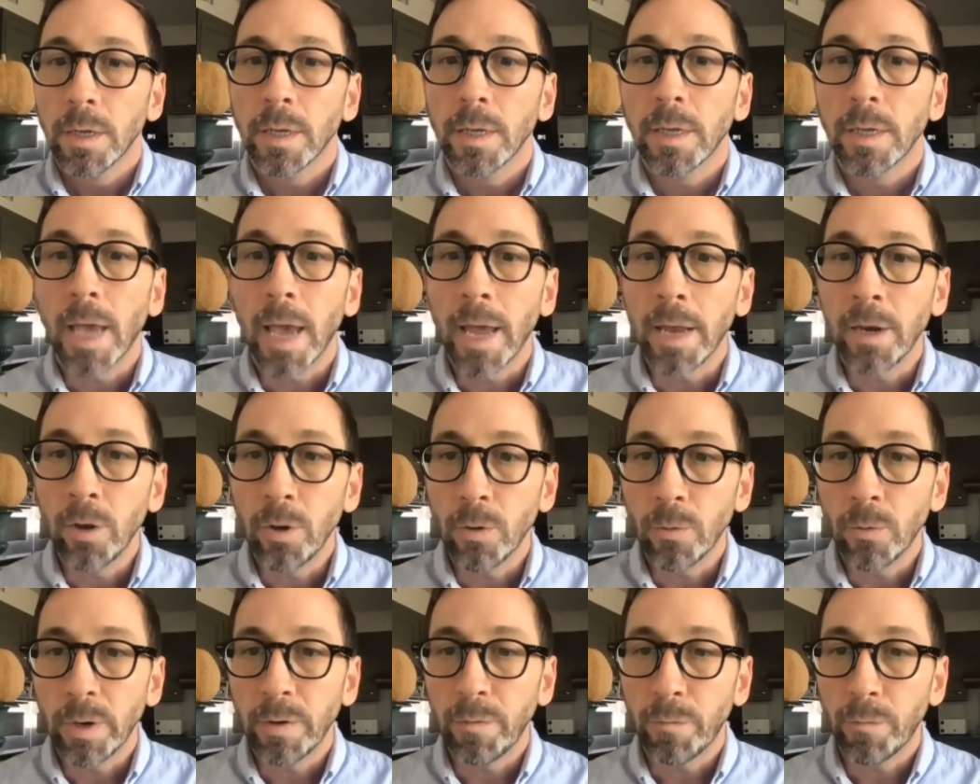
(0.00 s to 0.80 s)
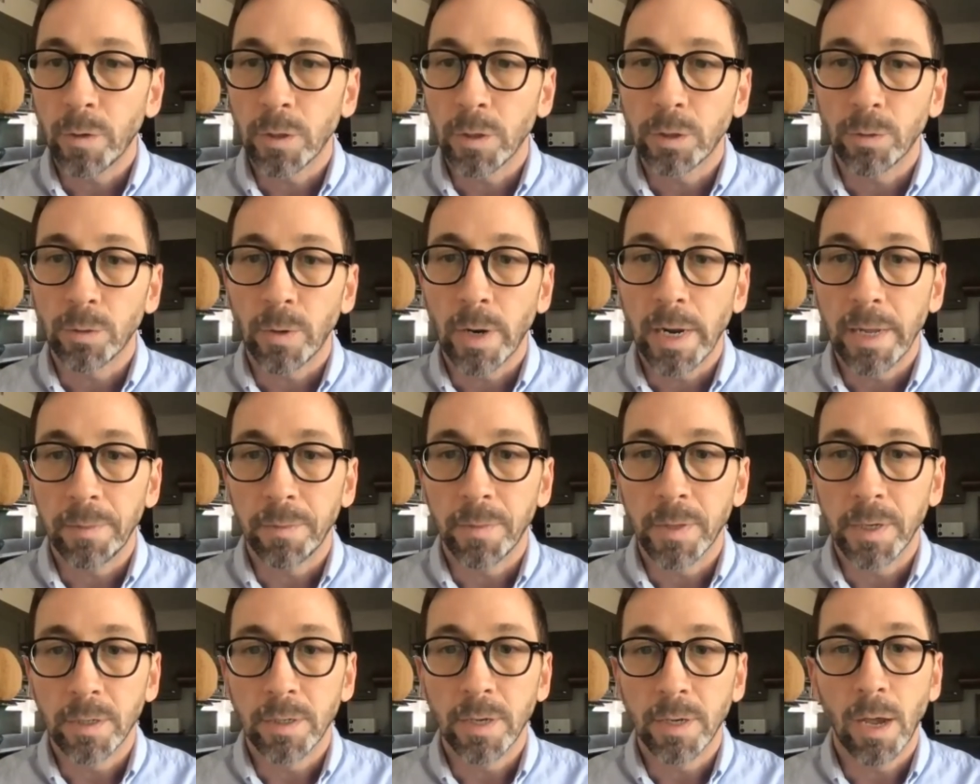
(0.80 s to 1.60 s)
Can you refrigerate
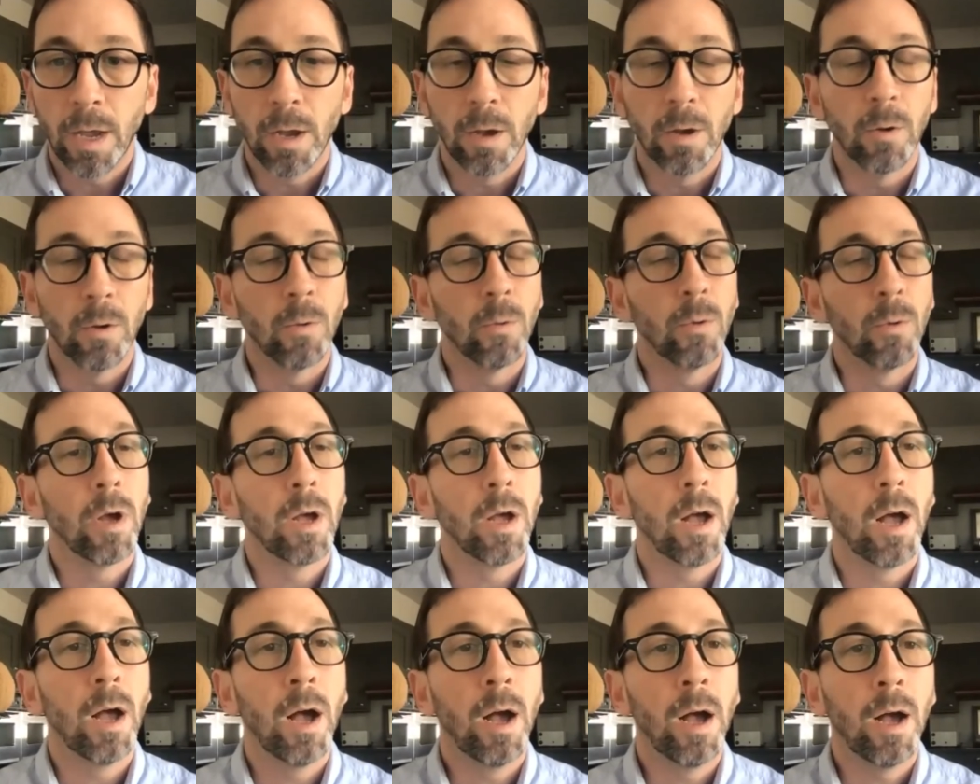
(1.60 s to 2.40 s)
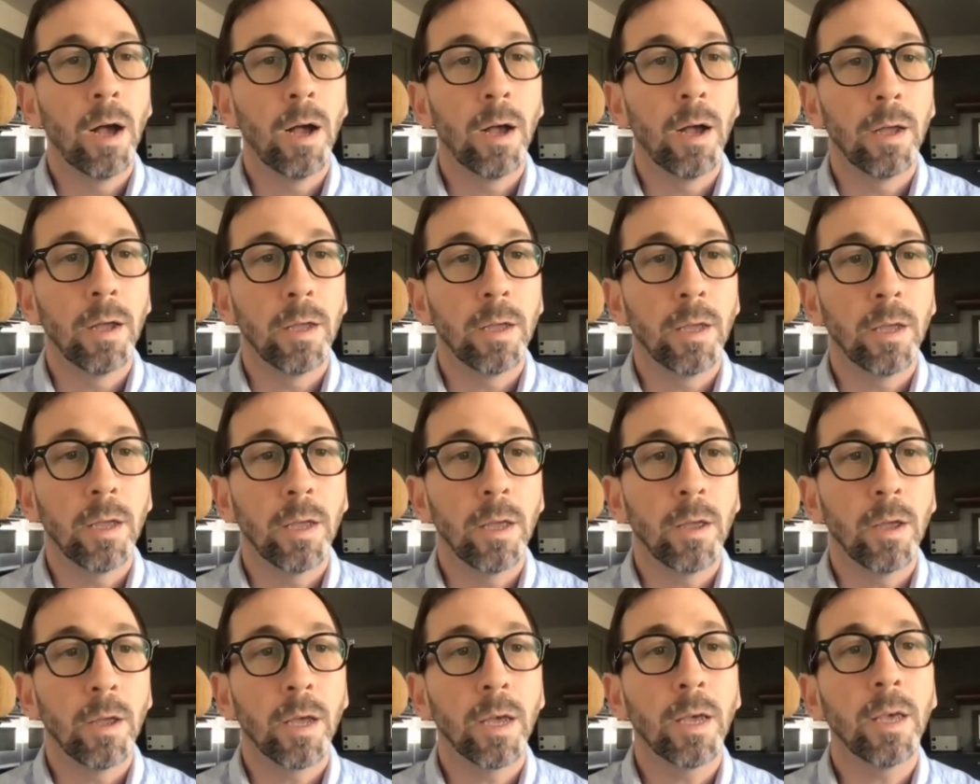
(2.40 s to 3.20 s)
the dough? Uh,
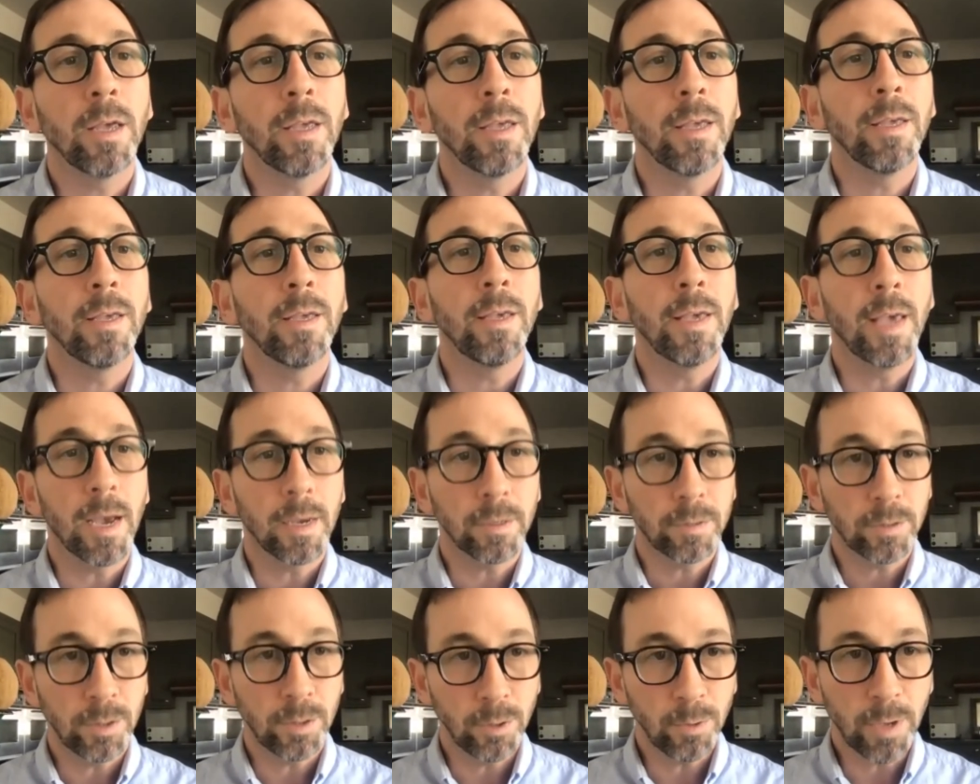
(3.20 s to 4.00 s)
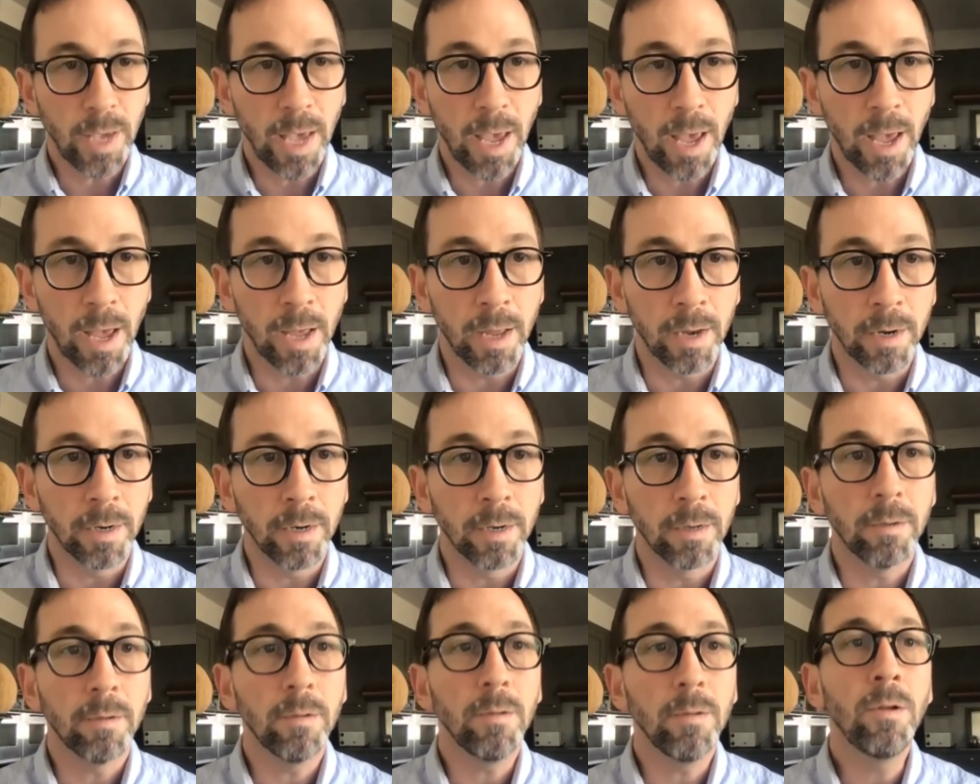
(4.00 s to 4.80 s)
Yes, you can.